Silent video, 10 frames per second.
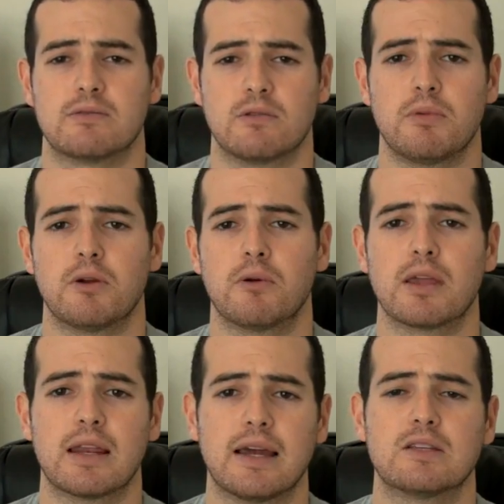This would be a
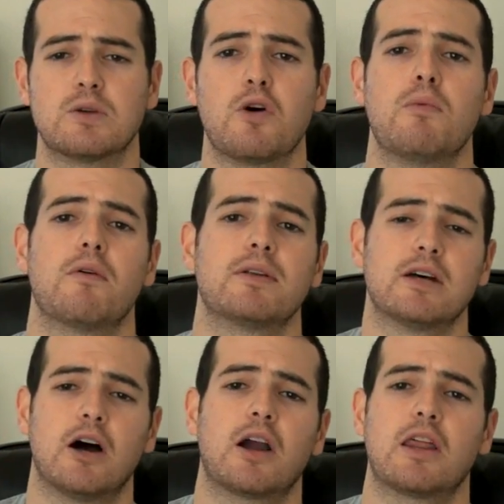really nice tool to be able to
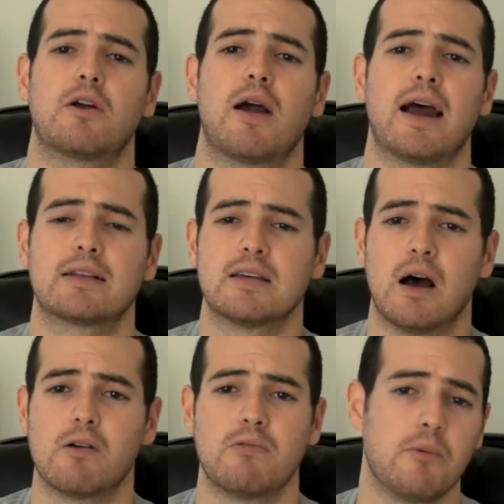talk, to interact
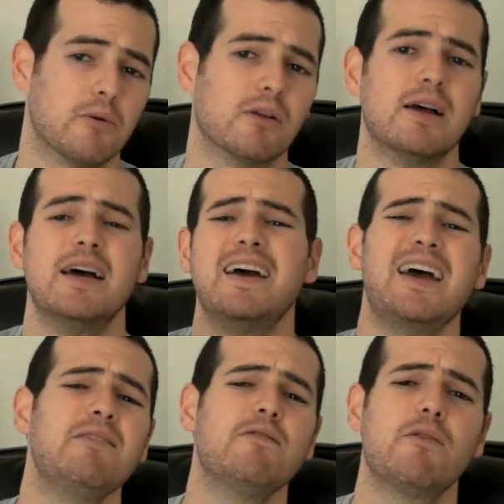with people,
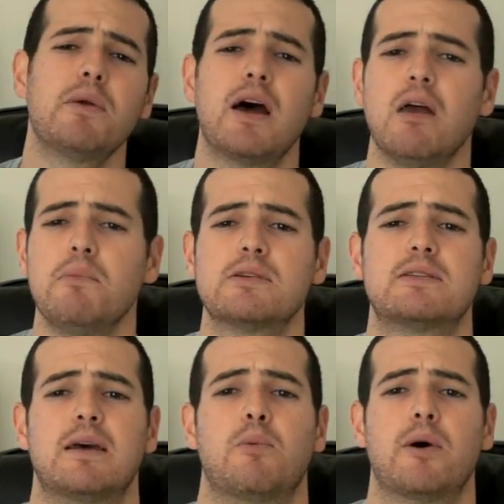and even from a non-business
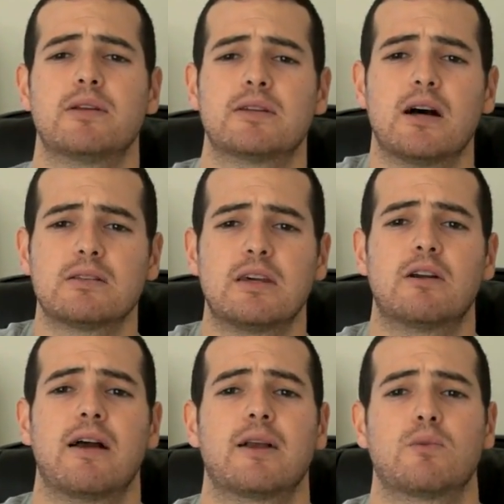standpoint, to talk,
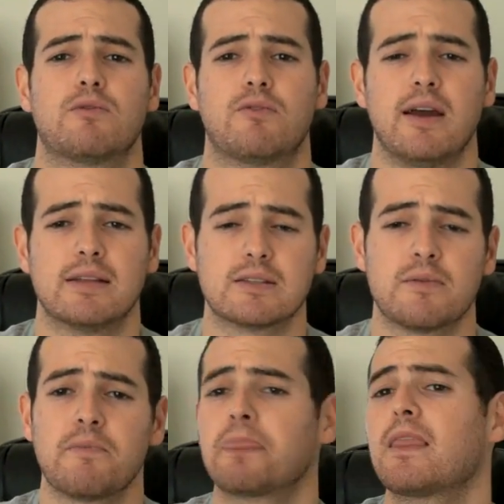interact with
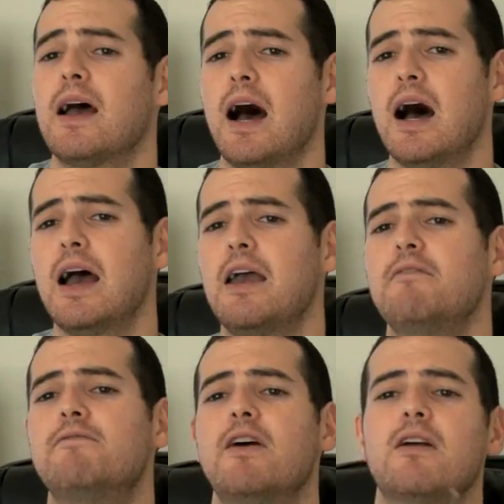friends.
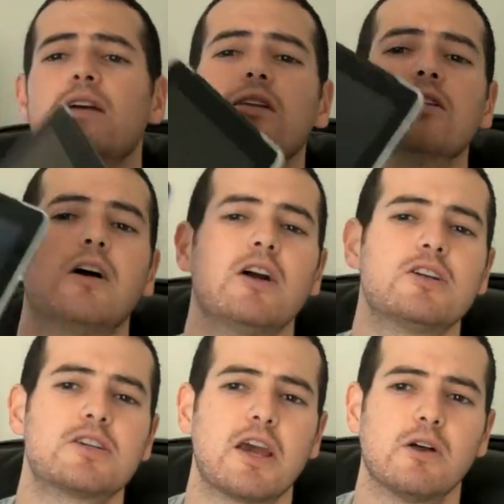A very
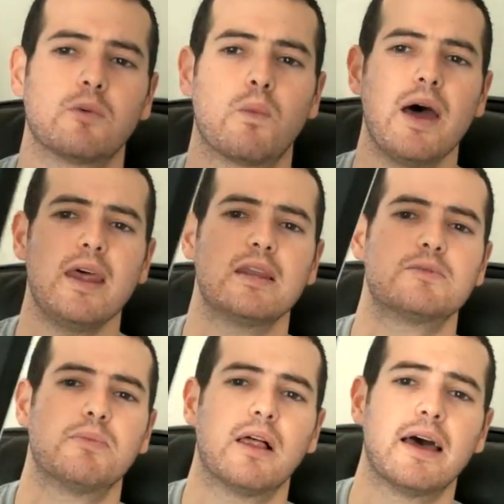large-scale Retina
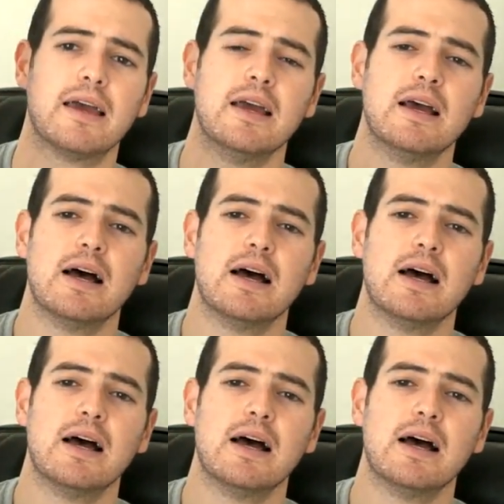display.